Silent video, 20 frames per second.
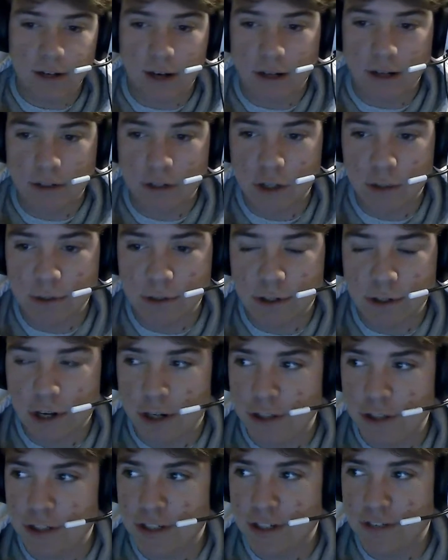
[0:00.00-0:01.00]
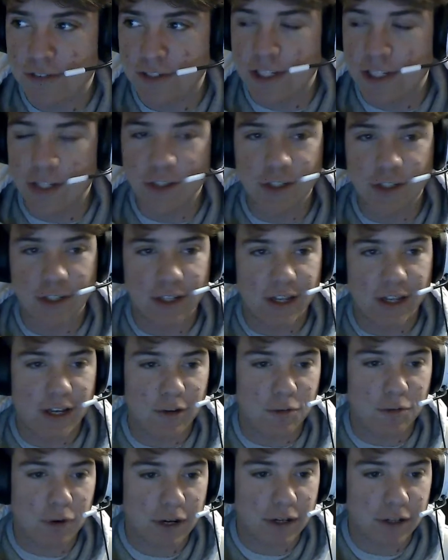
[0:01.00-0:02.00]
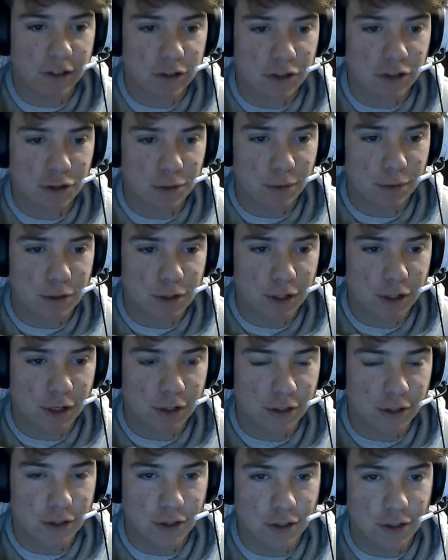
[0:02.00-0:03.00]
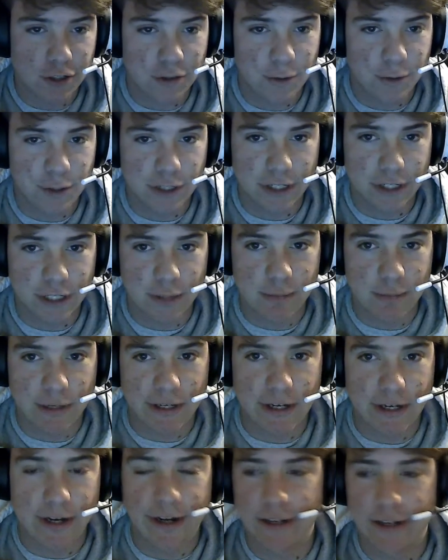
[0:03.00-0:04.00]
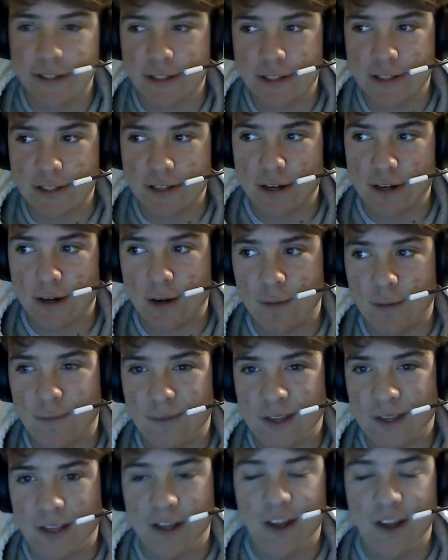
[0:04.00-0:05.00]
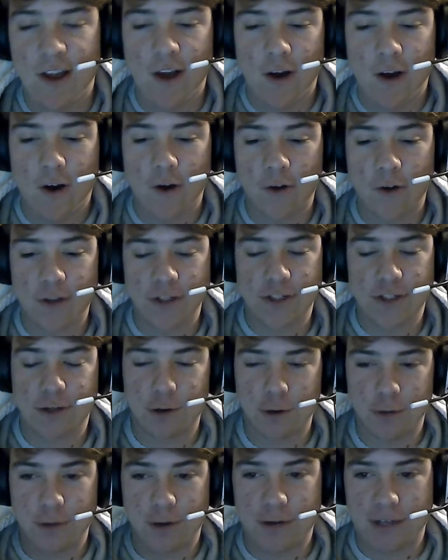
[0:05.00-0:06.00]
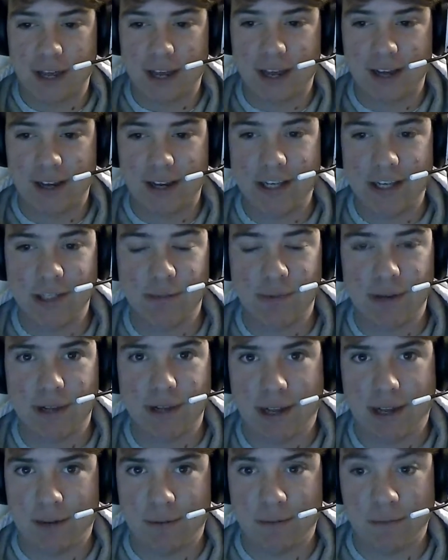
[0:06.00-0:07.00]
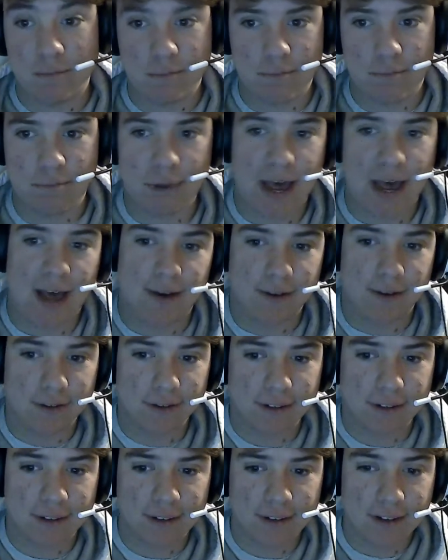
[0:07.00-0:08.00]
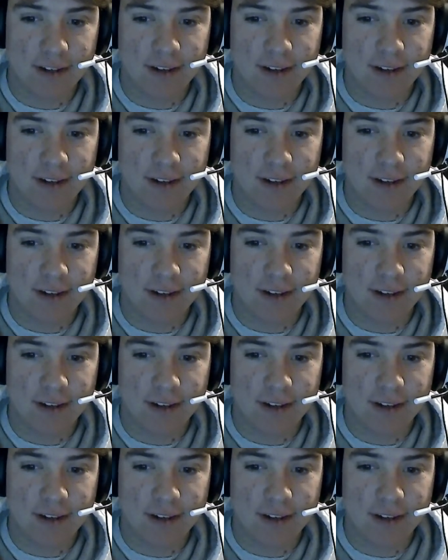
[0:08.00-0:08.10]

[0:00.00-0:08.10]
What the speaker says: turbochargers have essentially like rendered superchargers useless because all the turbo lag has been like battled.